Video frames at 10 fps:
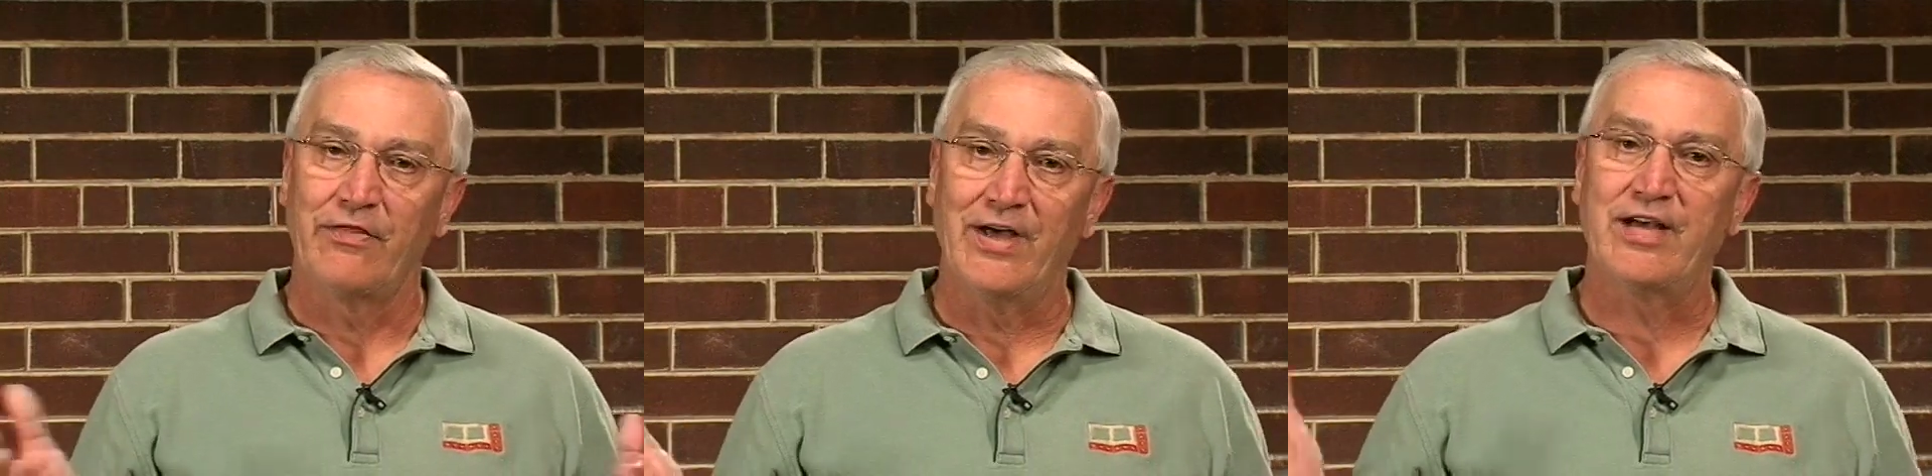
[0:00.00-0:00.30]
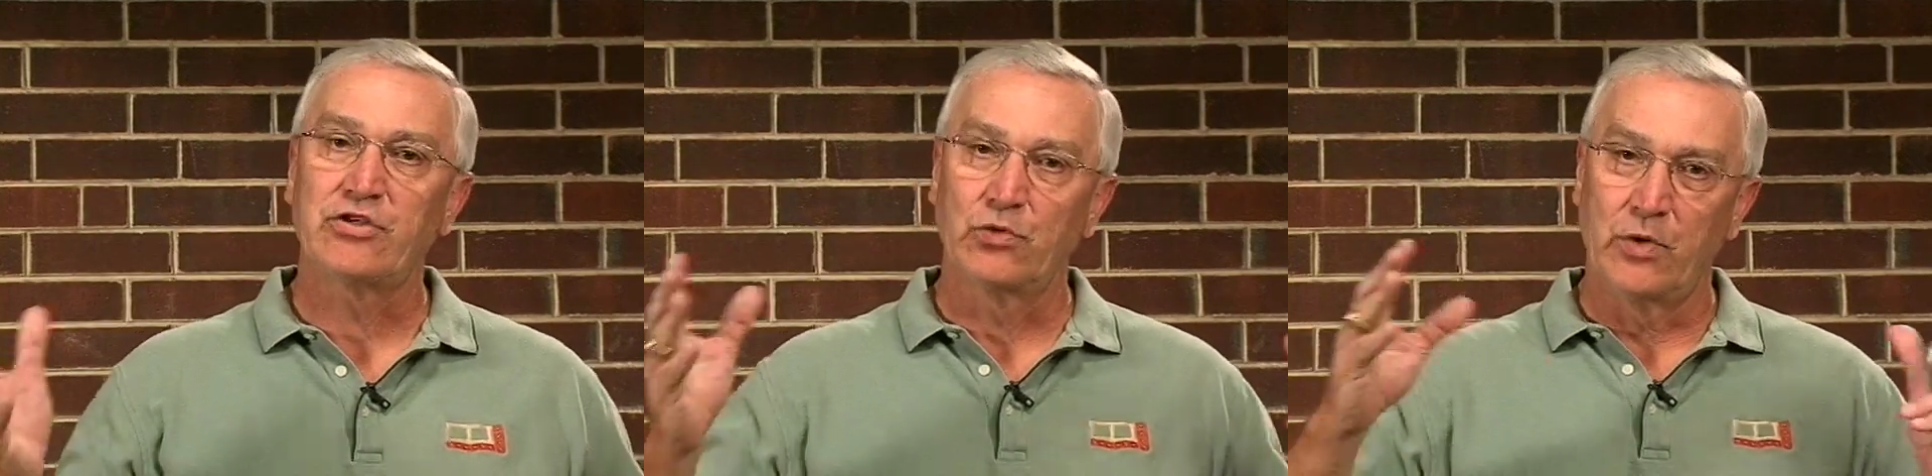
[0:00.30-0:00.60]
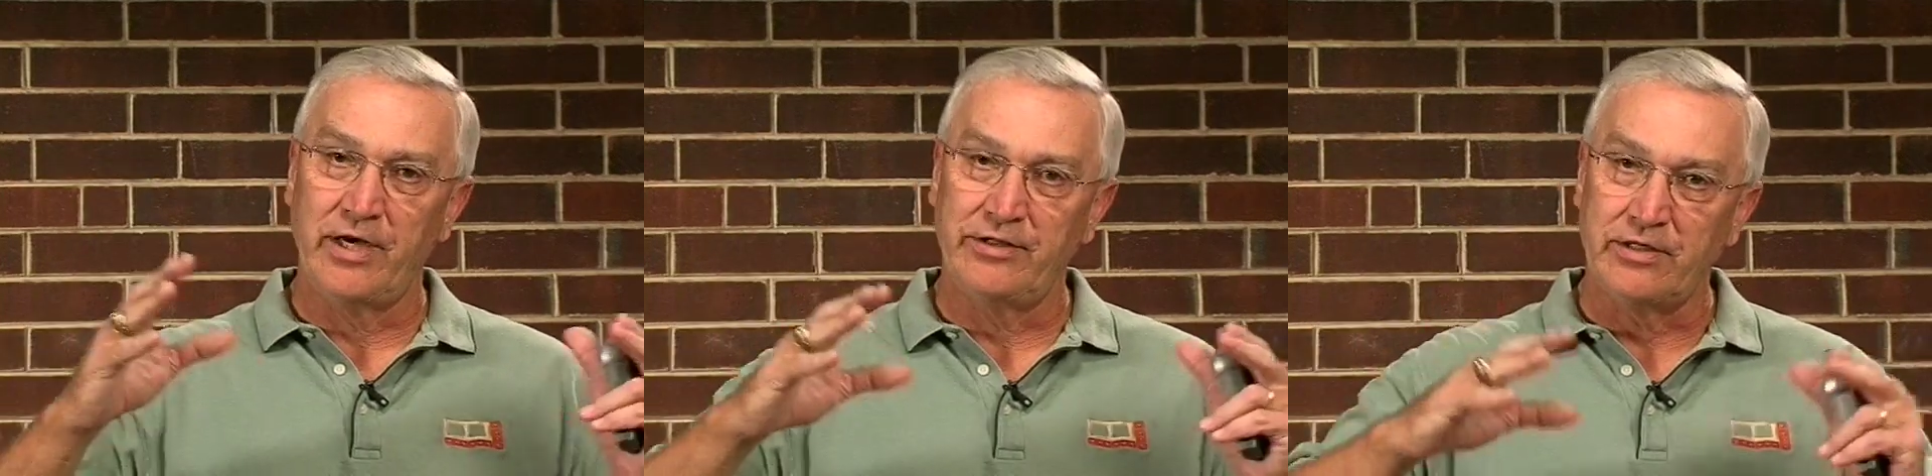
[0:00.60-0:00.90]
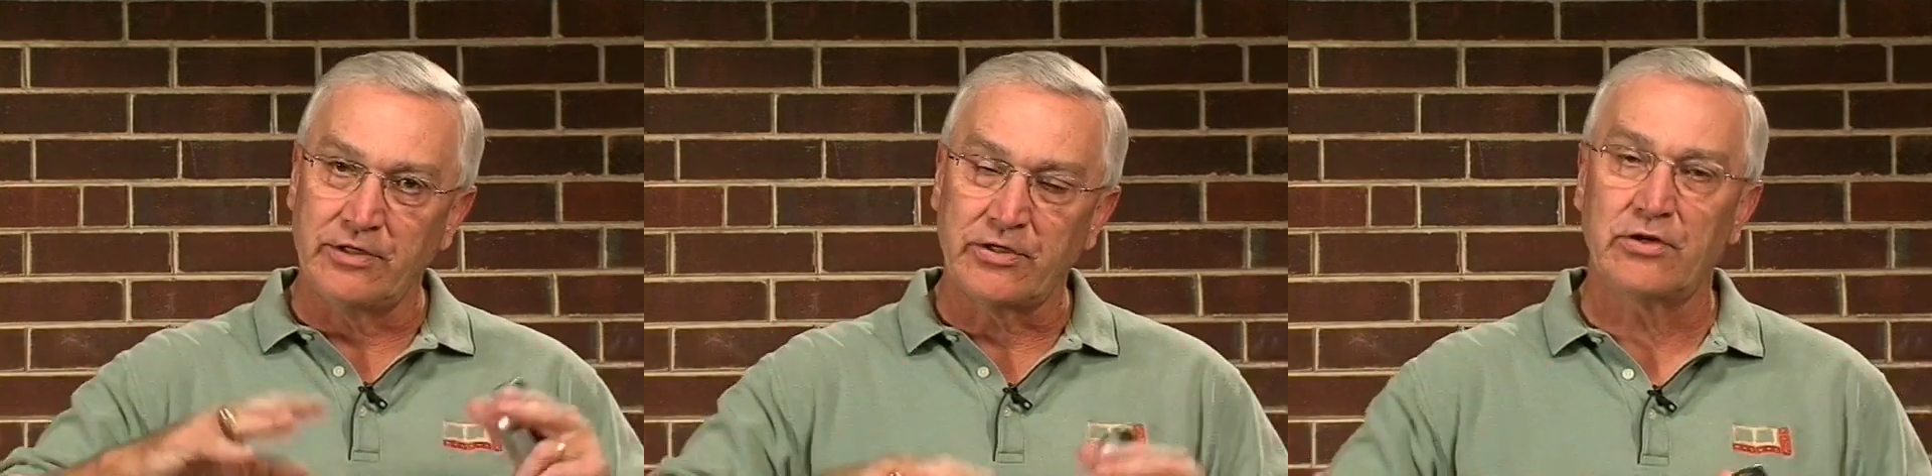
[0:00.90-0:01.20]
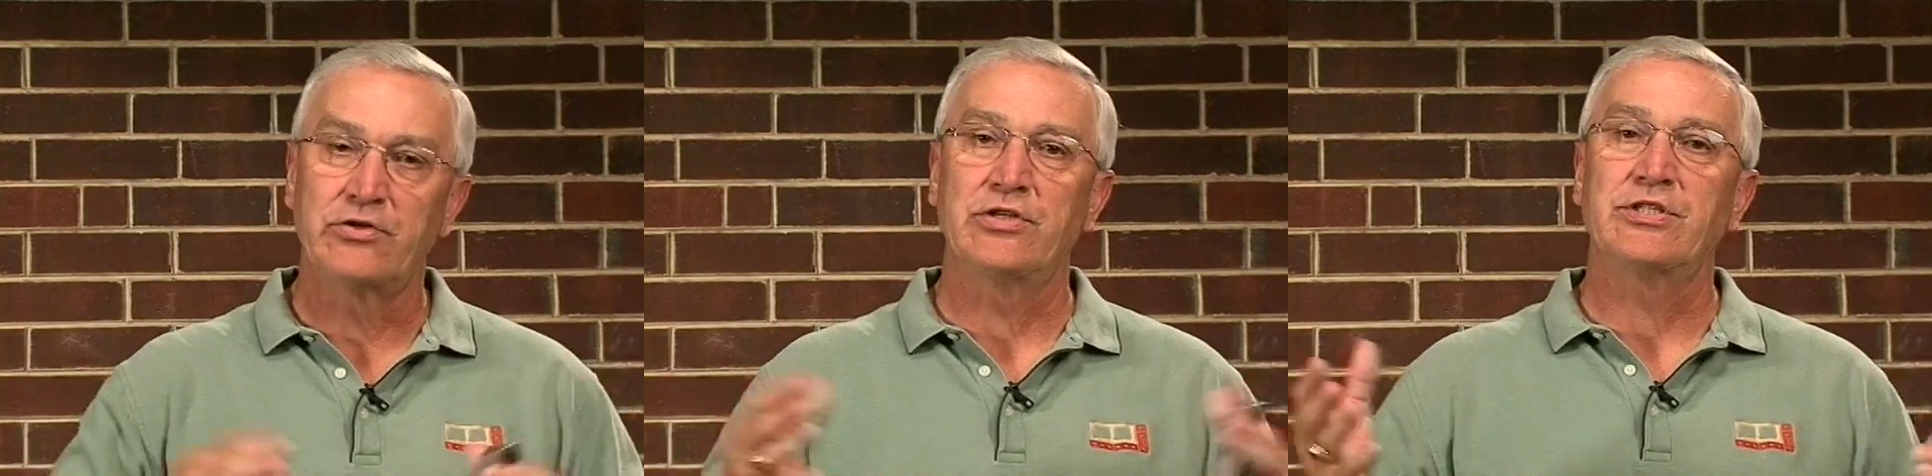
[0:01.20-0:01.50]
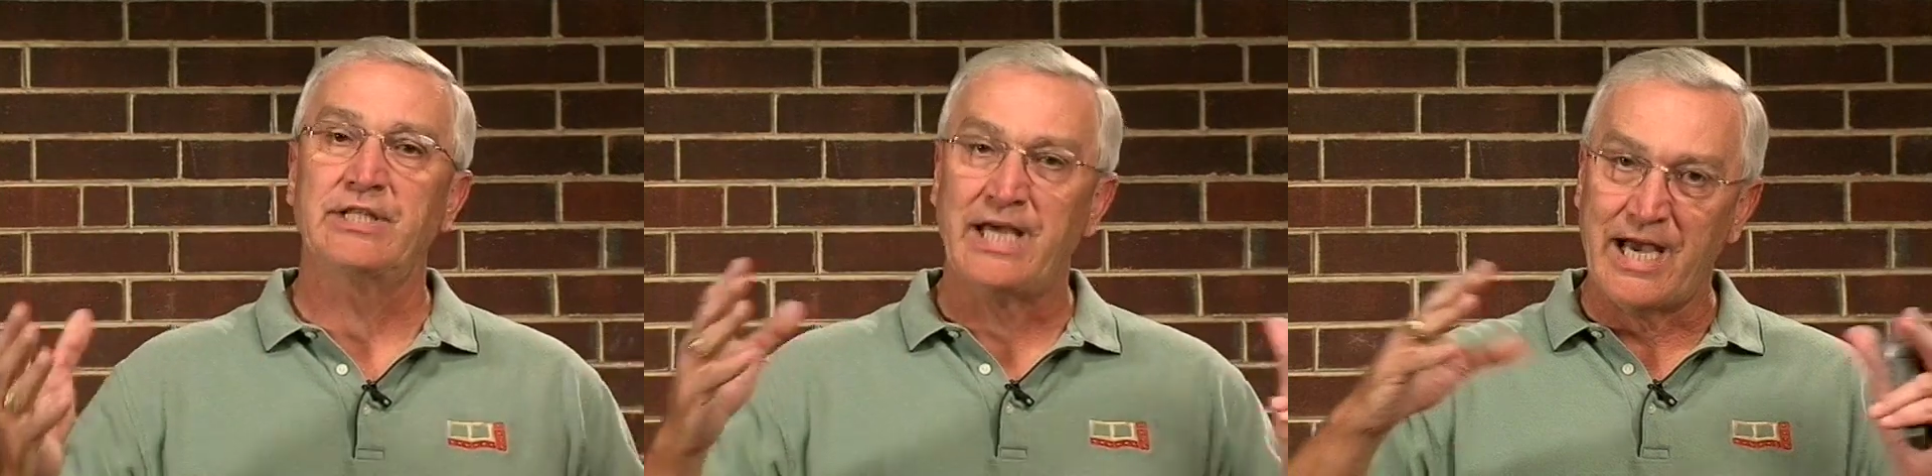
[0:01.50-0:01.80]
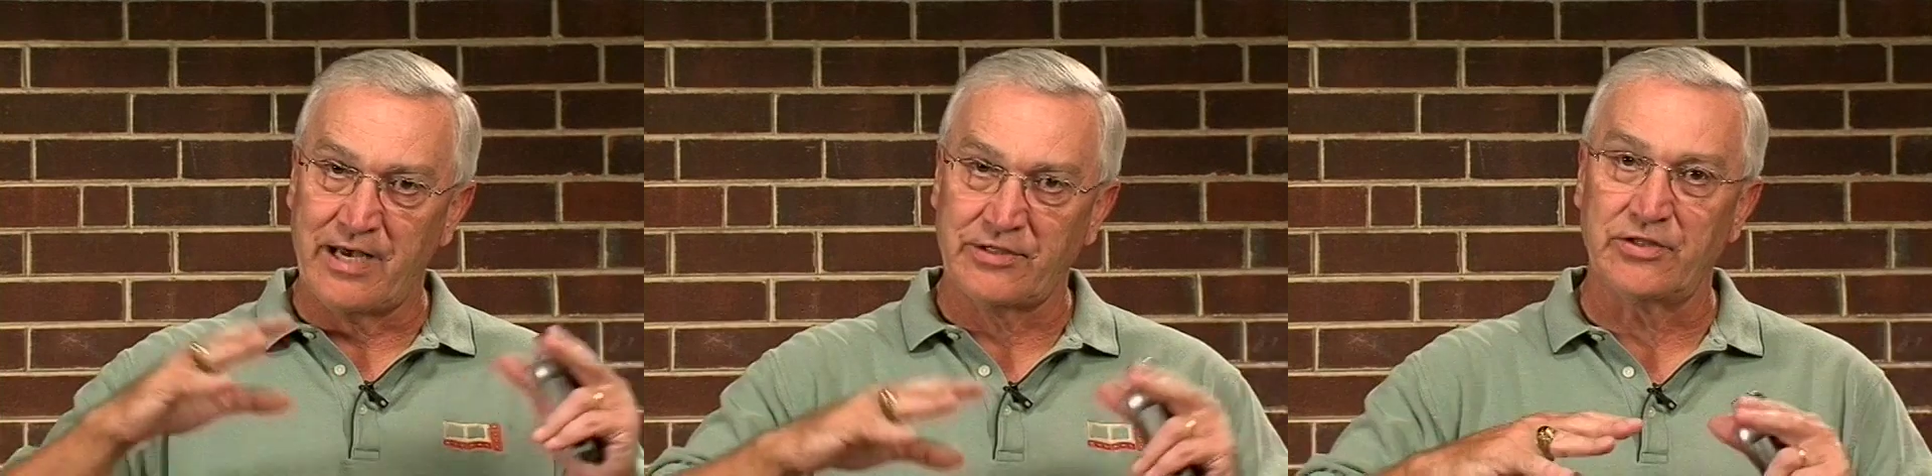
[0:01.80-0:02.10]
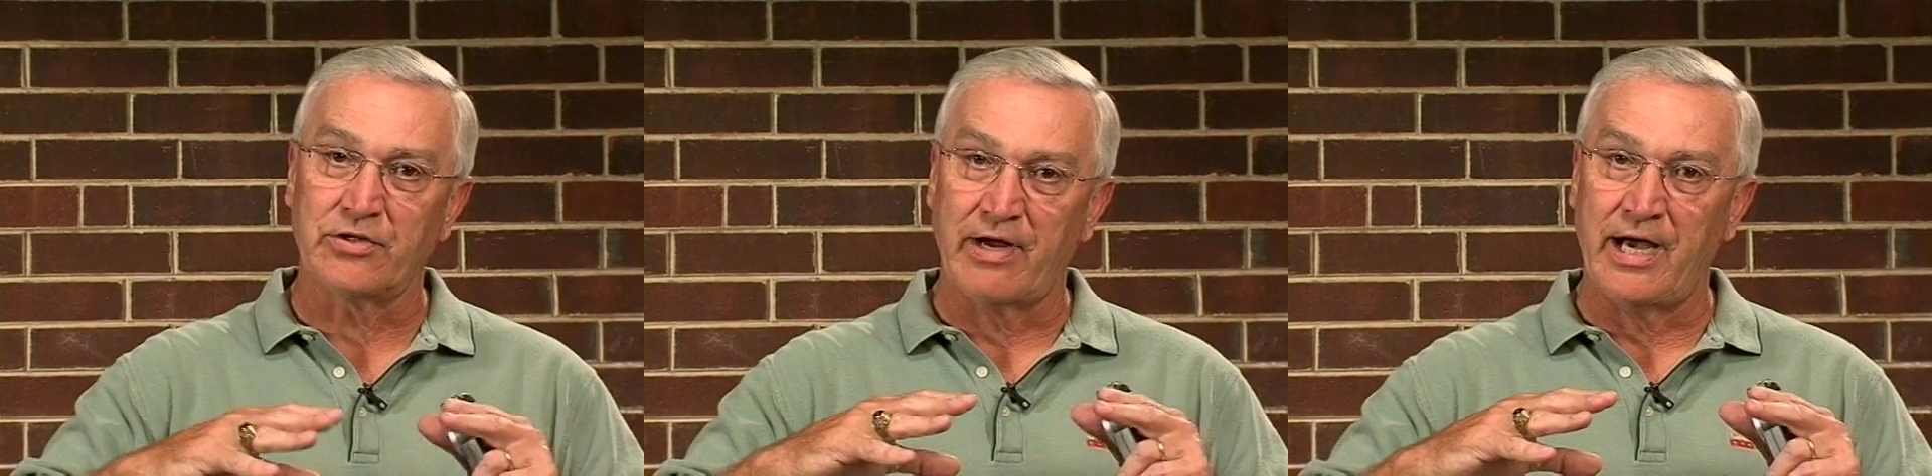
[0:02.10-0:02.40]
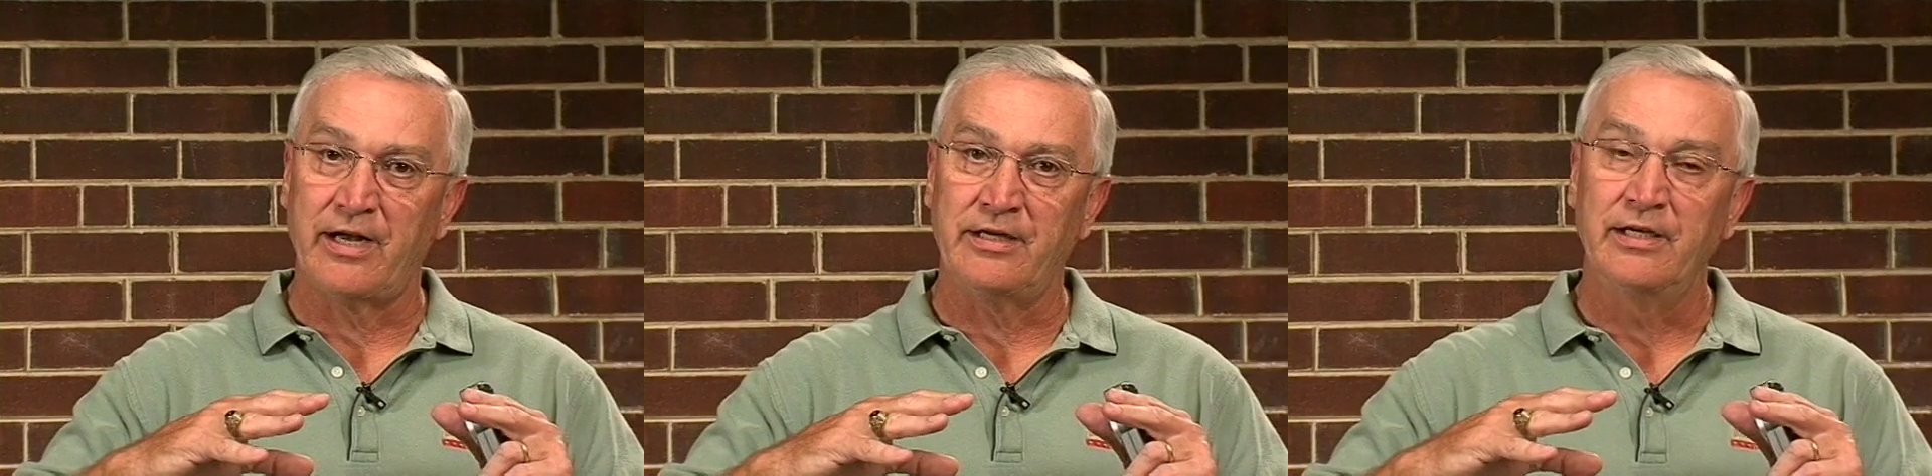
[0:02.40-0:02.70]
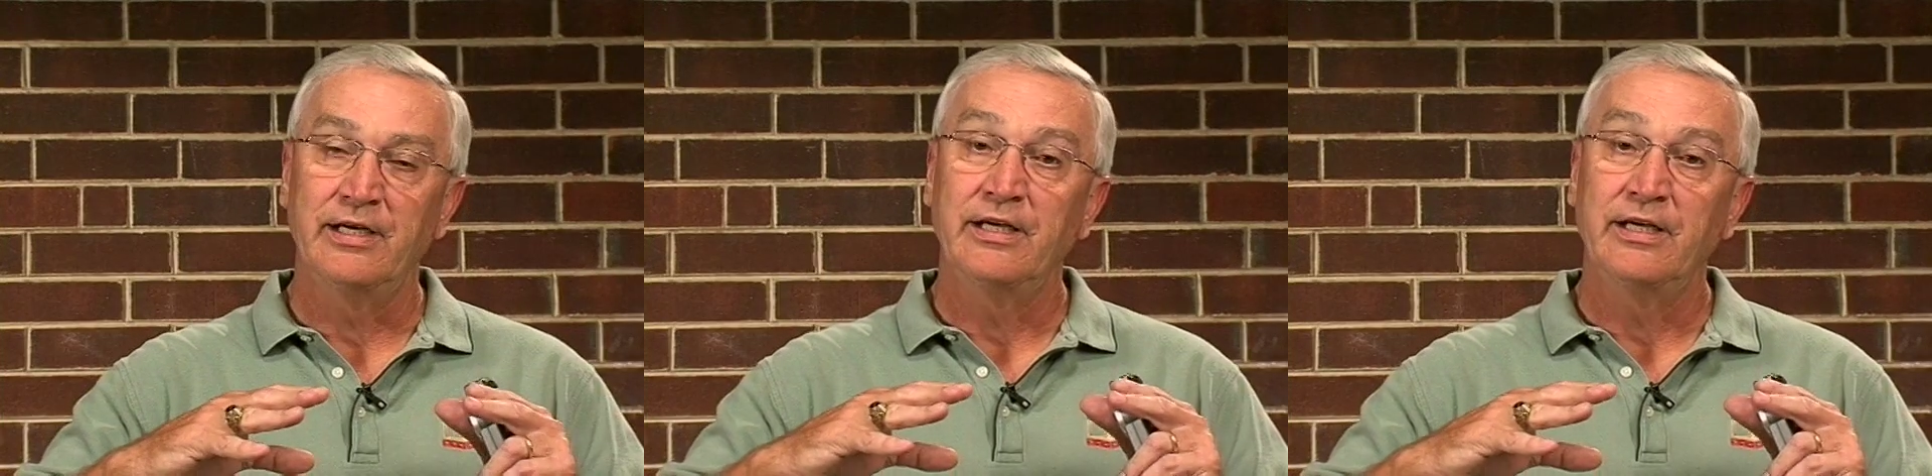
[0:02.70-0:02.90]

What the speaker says: That's the way the detergents and the acids are added